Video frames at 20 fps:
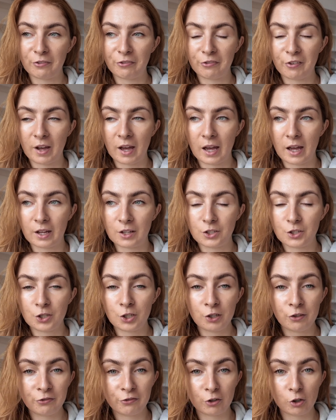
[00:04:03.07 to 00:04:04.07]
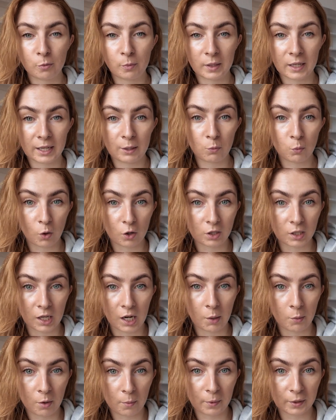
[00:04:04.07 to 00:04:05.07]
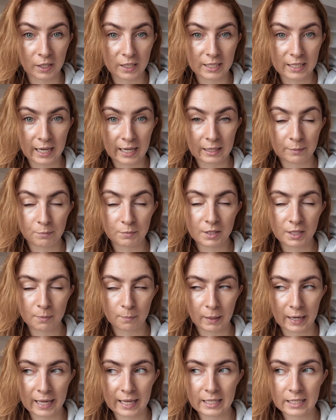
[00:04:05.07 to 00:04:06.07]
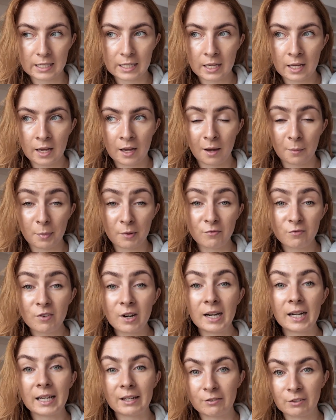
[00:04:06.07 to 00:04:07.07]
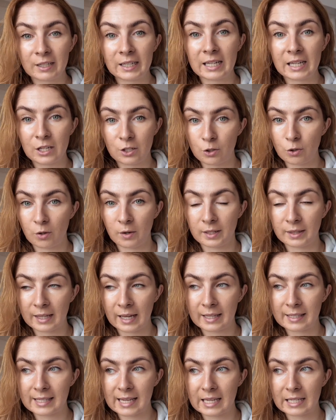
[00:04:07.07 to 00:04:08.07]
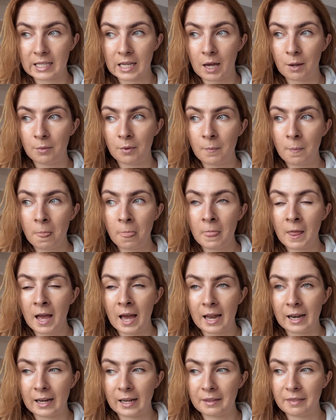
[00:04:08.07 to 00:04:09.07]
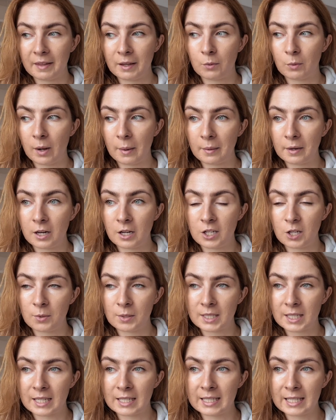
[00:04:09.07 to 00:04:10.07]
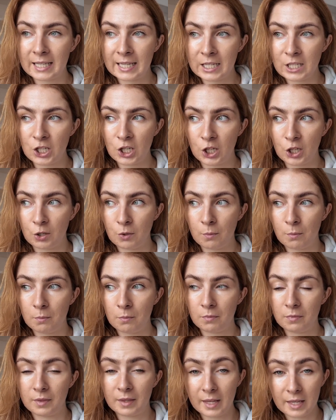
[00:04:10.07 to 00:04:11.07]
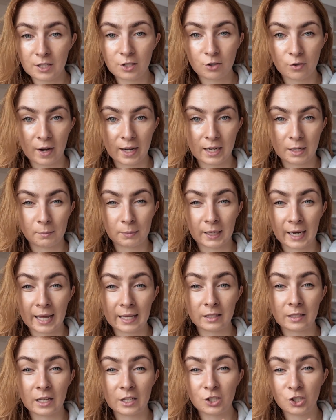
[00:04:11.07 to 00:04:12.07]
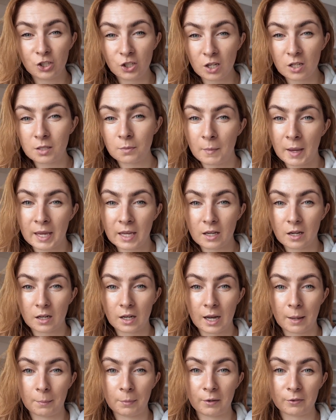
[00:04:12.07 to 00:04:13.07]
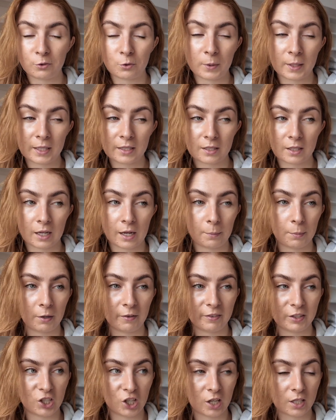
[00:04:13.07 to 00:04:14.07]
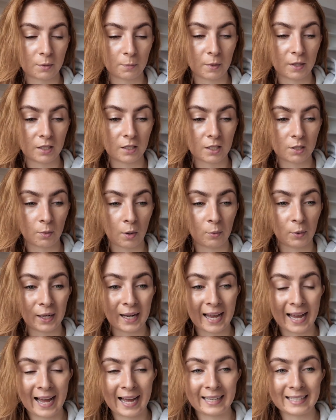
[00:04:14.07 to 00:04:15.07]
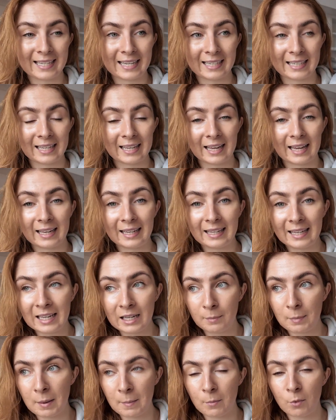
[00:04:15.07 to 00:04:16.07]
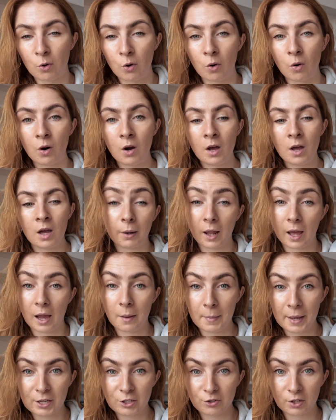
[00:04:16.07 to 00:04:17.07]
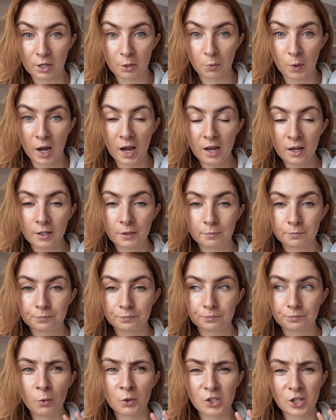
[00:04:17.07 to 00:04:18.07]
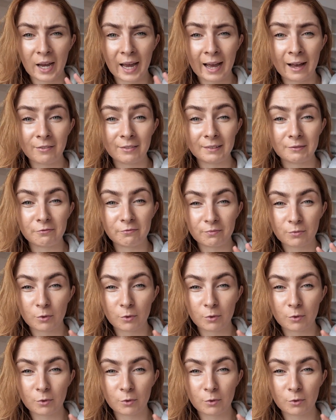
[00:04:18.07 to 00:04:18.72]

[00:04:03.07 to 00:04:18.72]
a 2 full body, 1 lower body day split. I've been really enjoying that setup. And I think what I'm going to do is continue this training plan and just make a couple of tweaks, a couple of adjustments. So I want to add in a little bit more plyometric work, which I